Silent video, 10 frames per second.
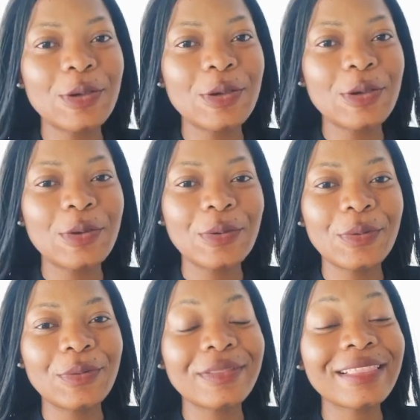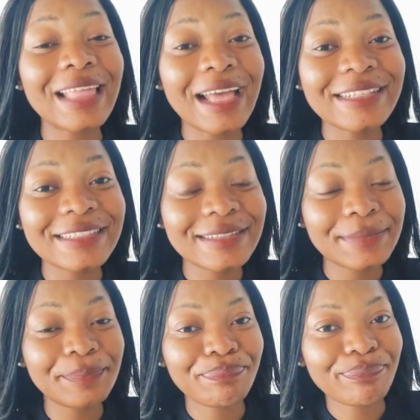So that
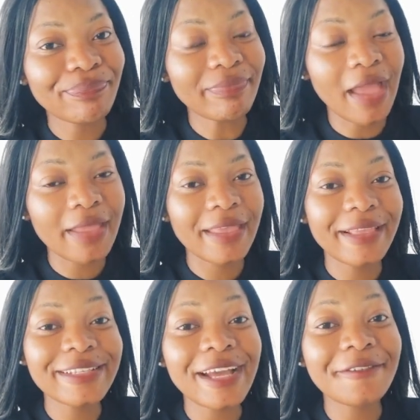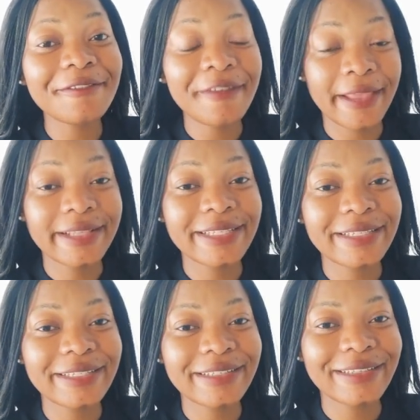again
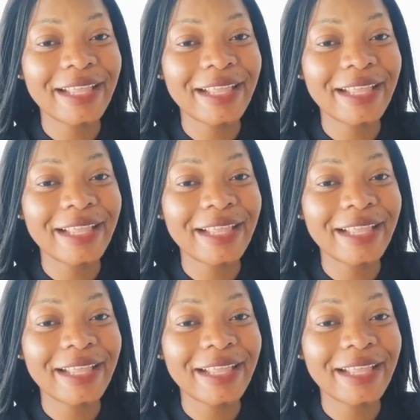affects